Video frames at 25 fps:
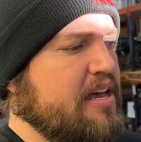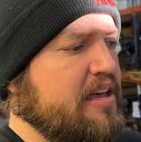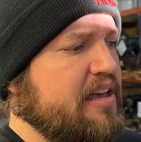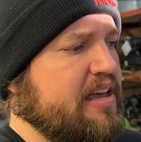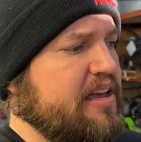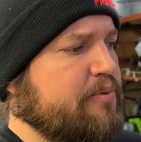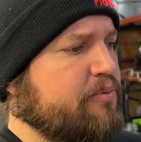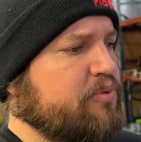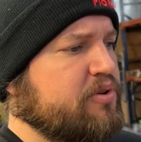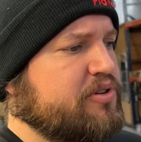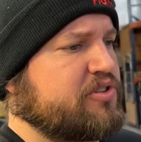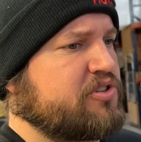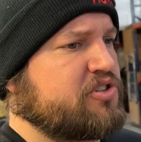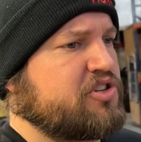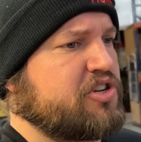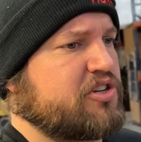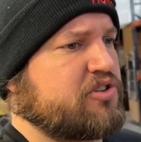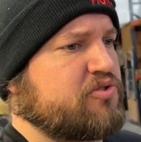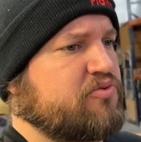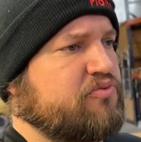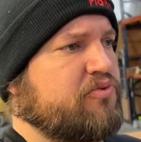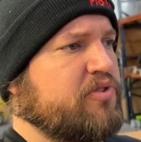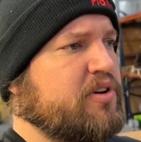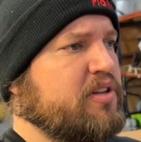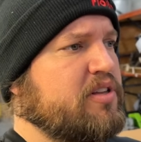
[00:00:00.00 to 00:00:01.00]
It was
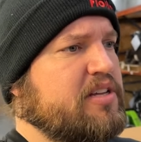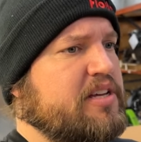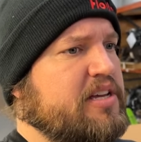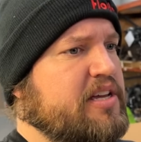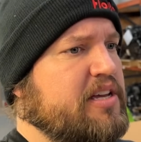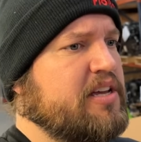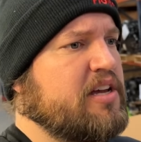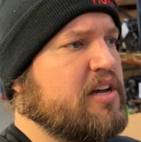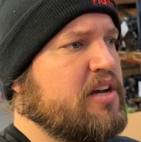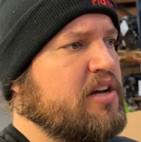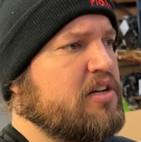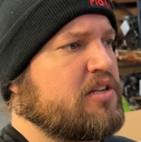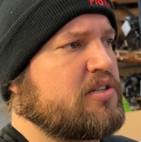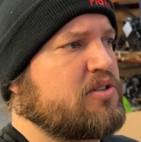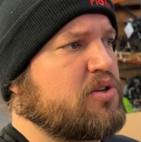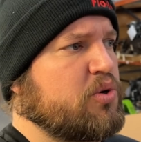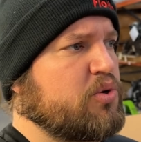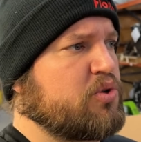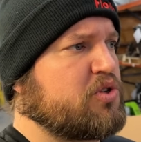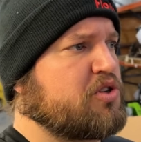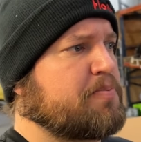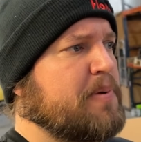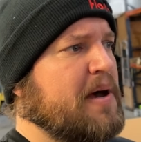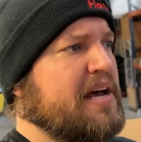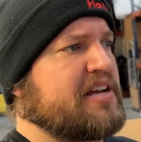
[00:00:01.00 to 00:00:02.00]
just really
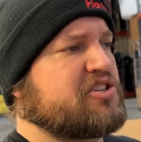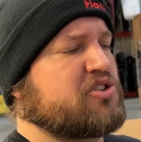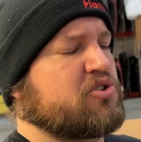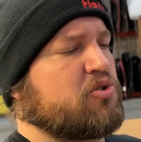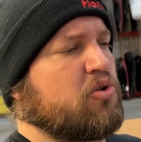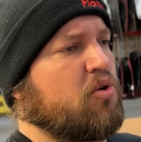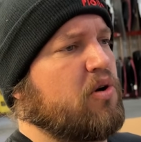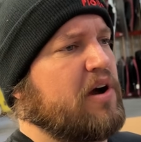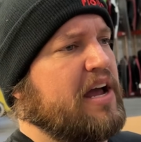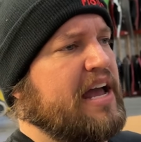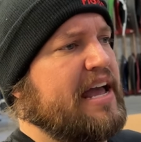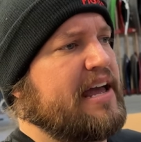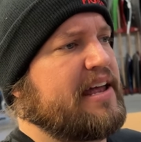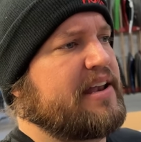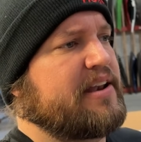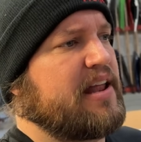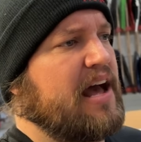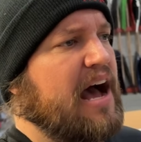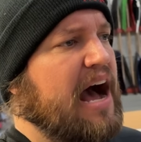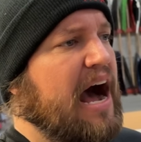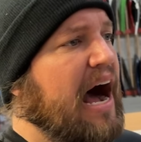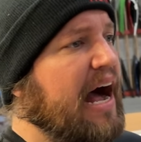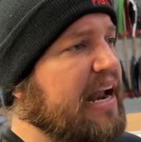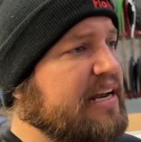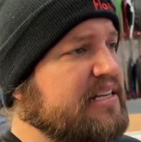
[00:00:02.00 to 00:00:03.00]
too special. And
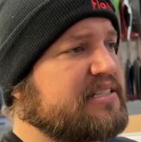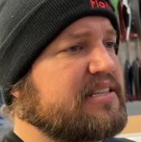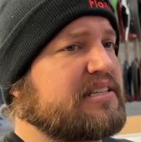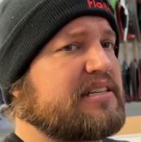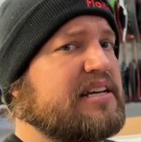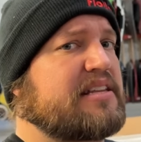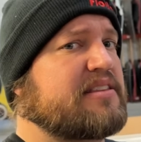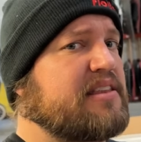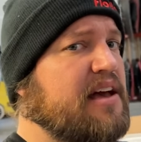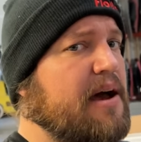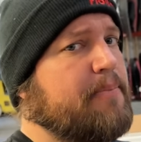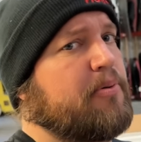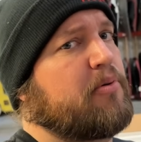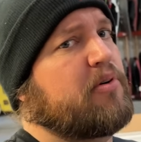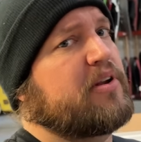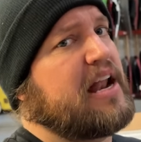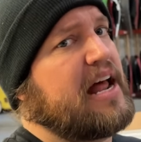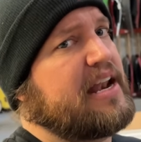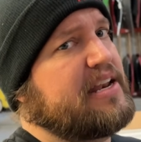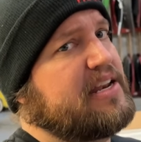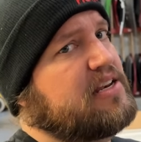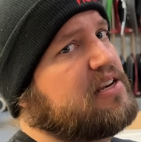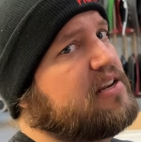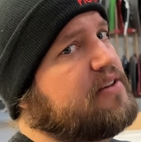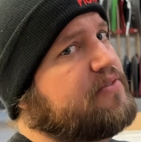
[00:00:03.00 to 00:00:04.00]
honestly, at that point,
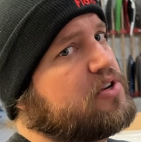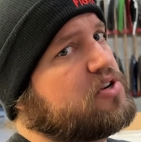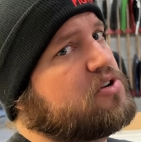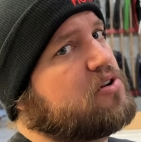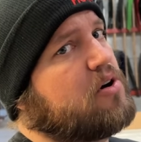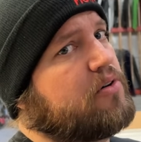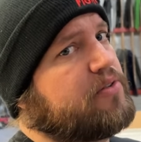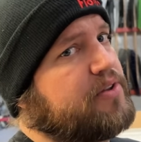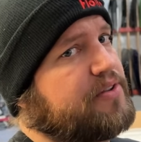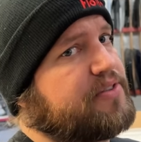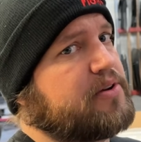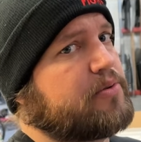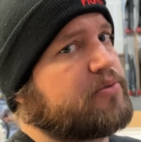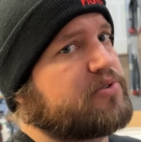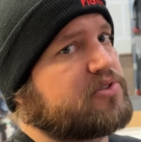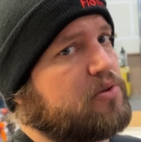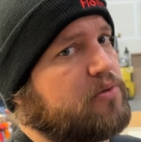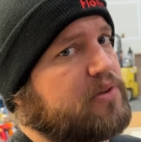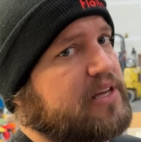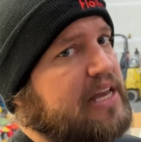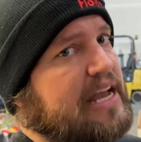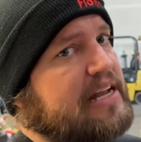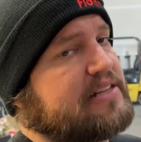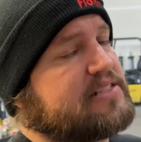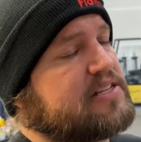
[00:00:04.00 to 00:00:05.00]
I didn't even know that there was
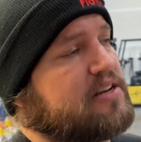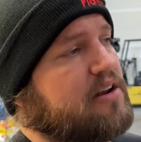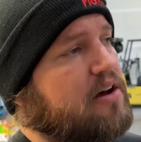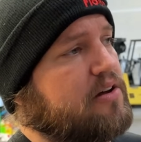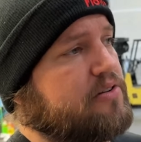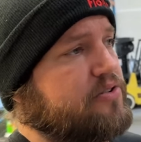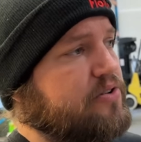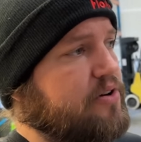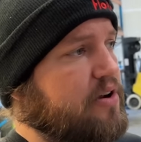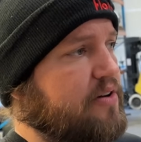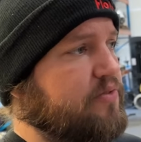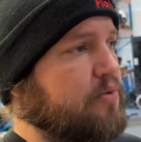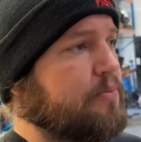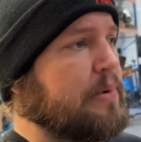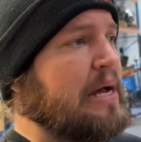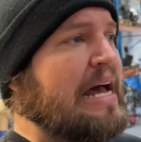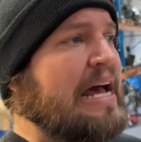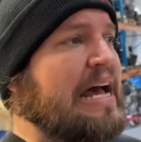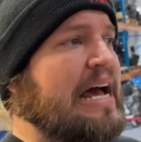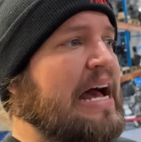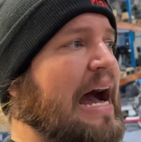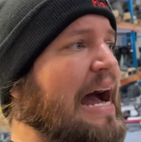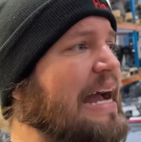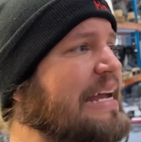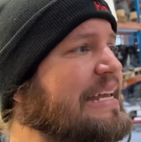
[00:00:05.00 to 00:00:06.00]
only 1,800 of them.
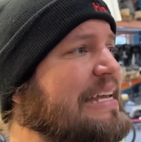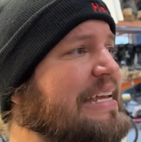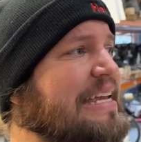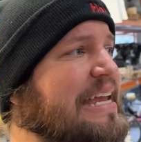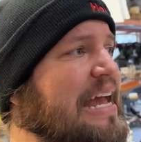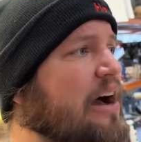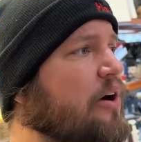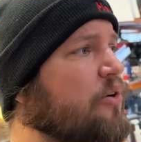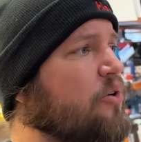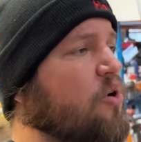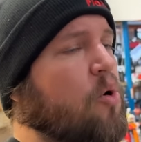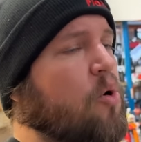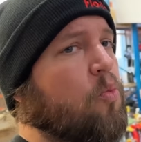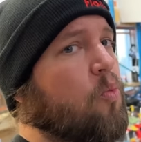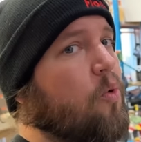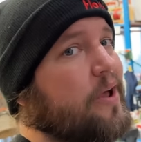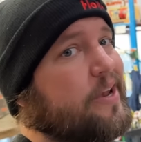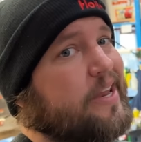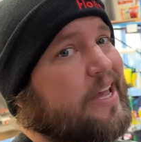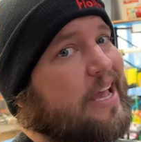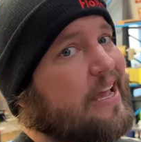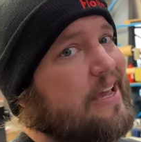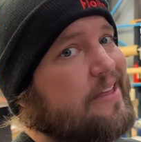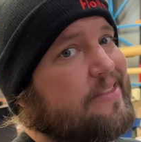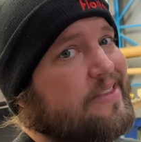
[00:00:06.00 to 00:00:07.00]
I can count one
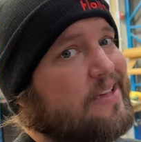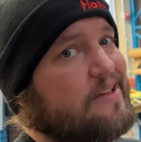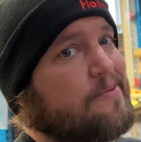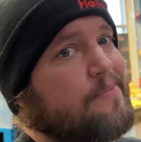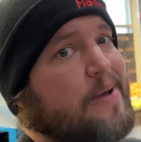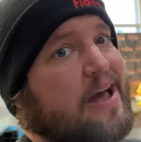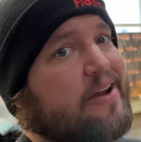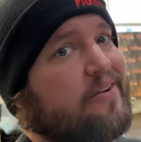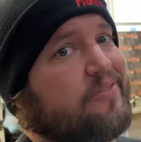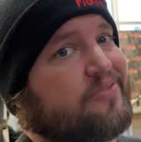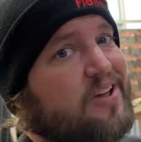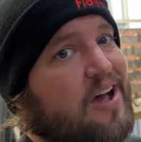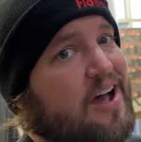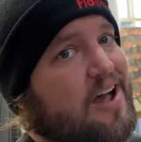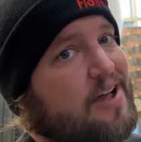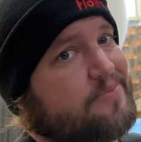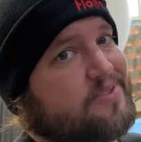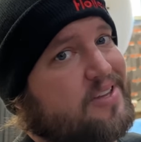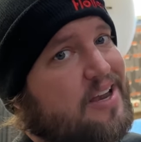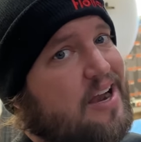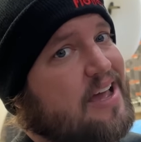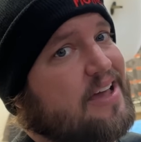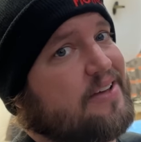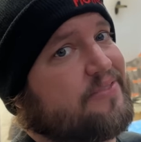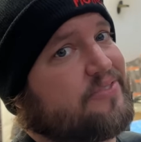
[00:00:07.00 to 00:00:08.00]
hand the amount of times
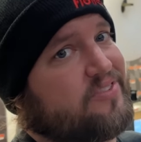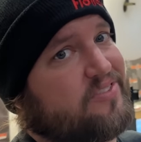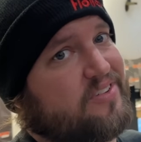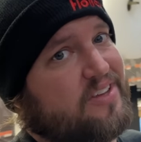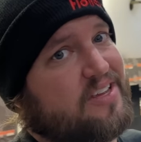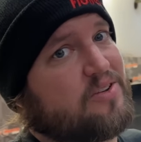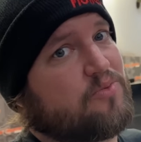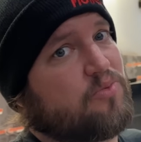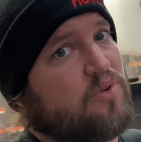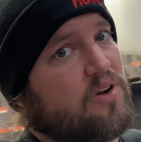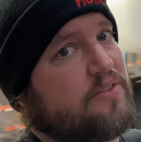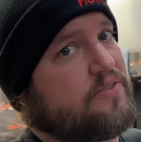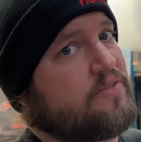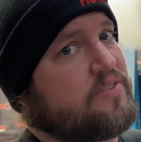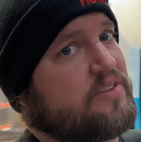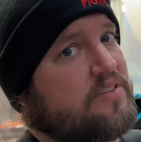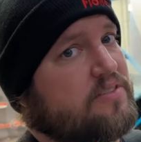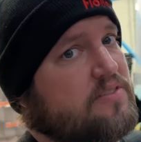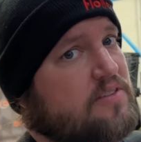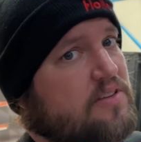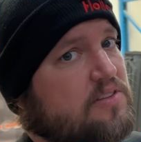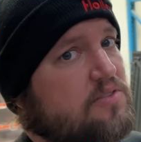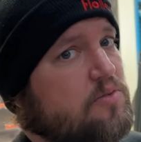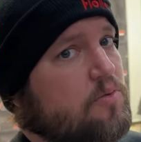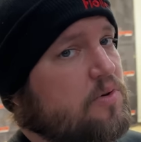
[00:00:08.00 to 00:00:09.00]
that I have seen one of
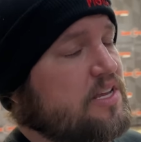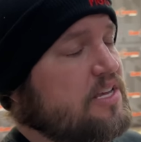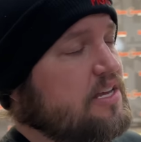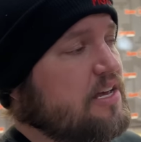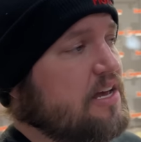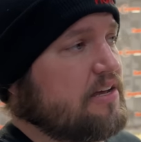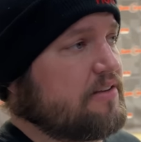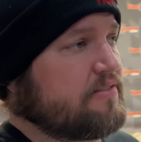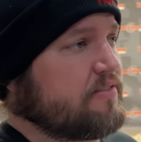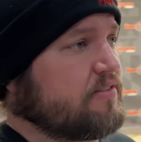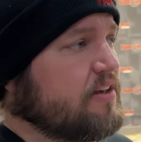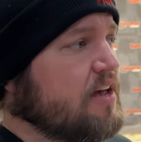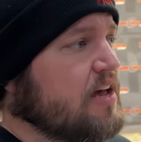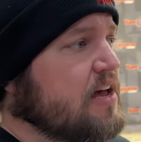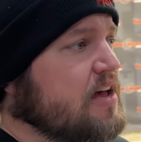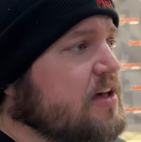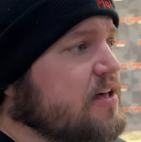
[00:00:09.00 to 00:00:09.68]
these Z28s.